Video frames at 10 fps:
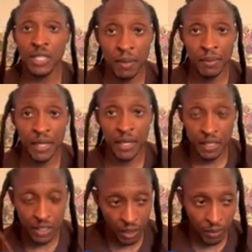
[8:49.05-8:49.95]
something
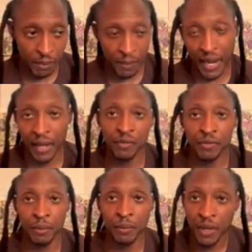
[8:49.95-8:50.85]
that took my mind
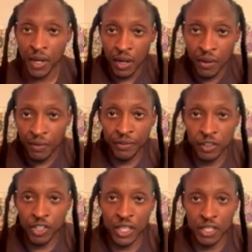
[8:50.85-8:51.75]
from
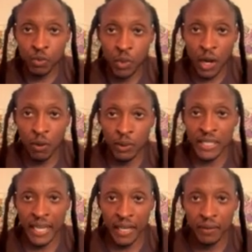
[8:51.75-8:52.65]
just where I was
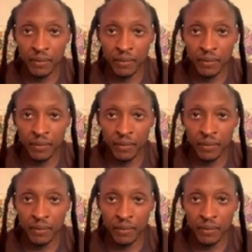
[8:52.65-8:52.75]
at.